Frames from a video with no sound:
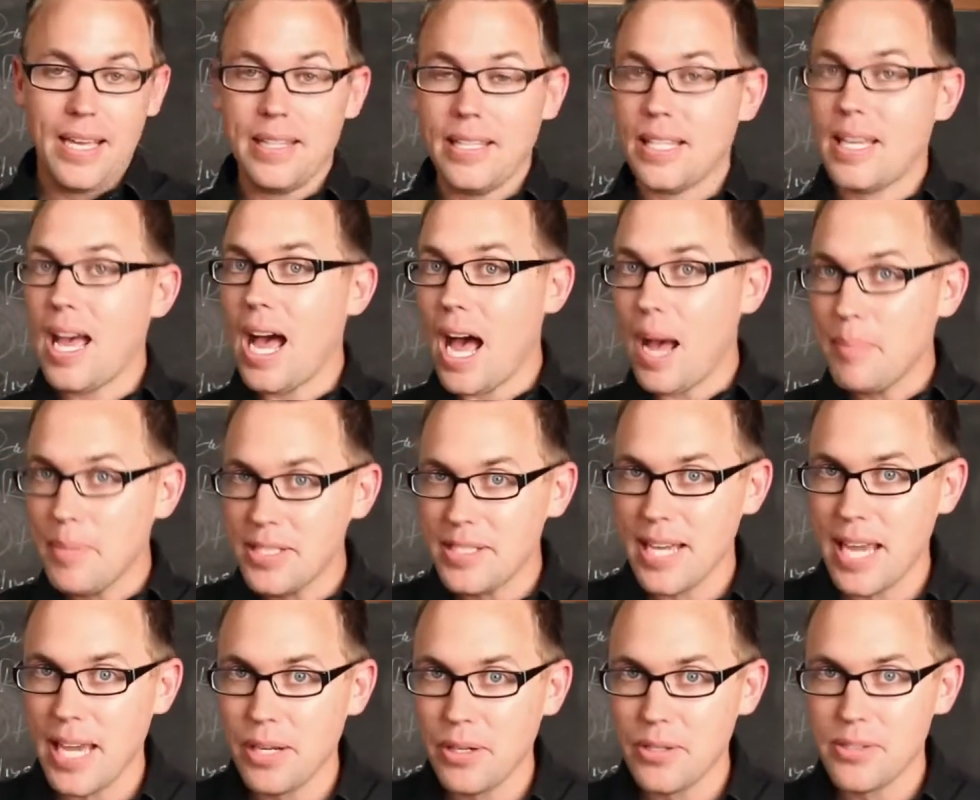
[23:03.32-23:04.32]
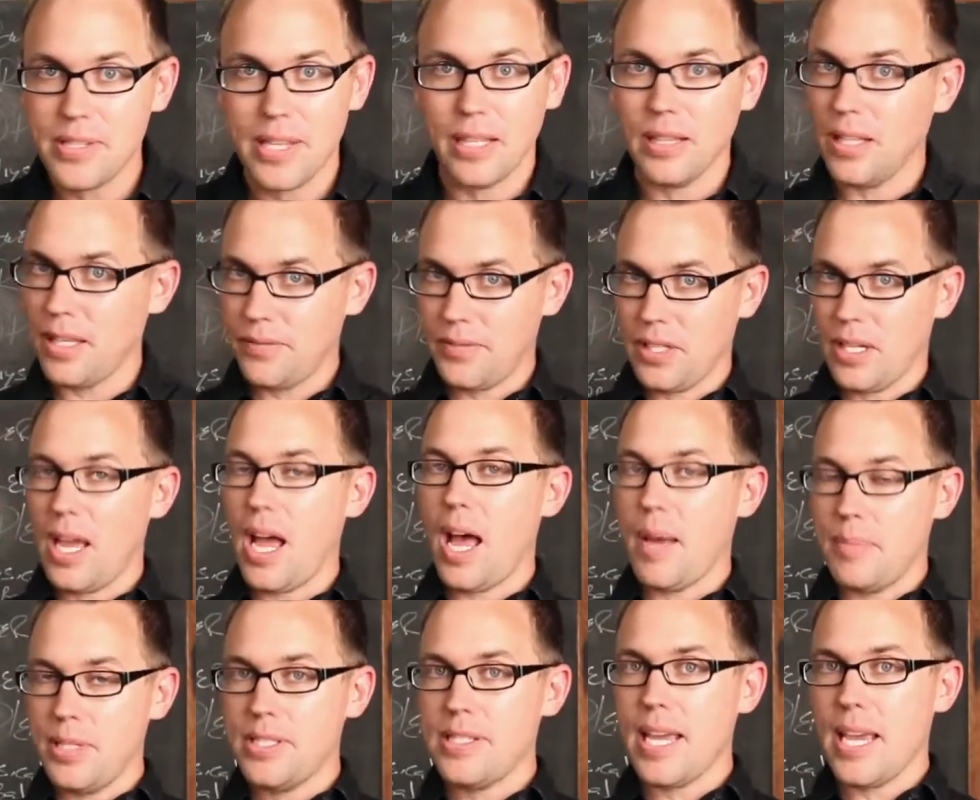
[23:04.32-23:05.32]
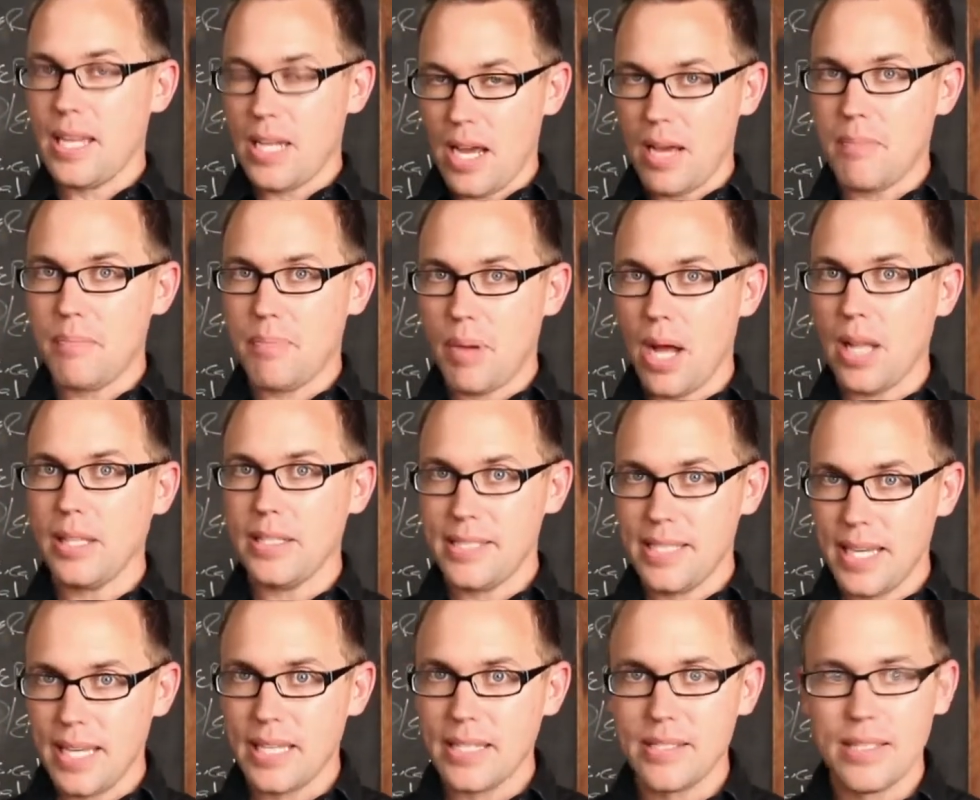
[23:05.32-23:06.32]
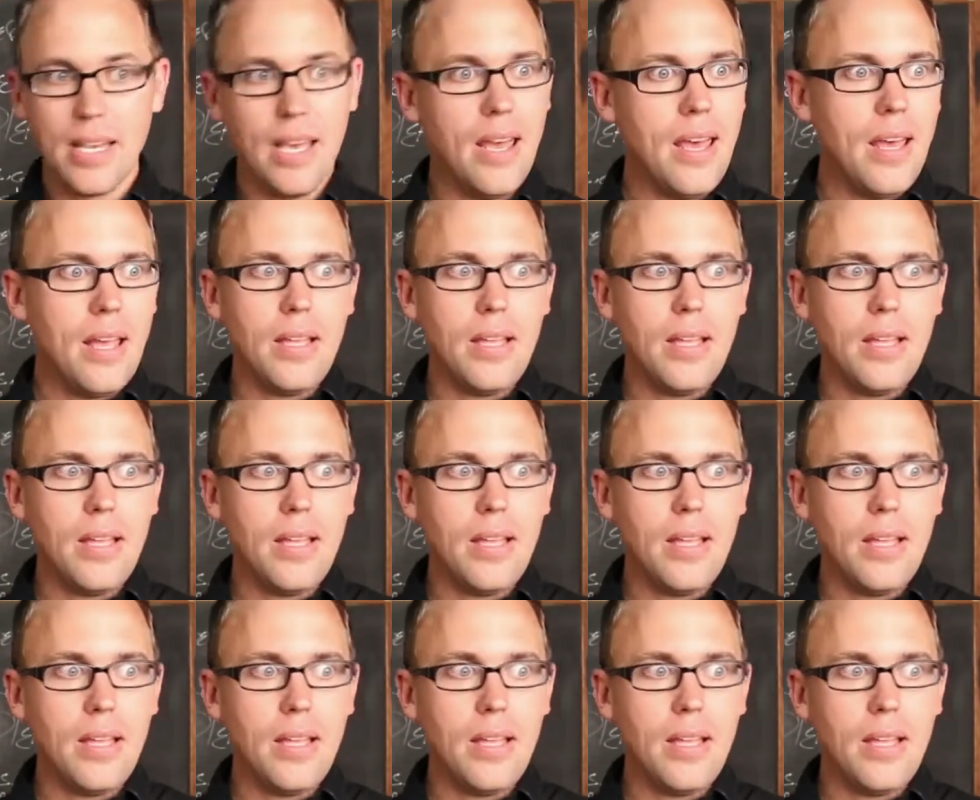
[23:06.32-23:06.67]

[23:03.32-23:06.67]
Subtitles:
And the commentators that love to commentate on politics,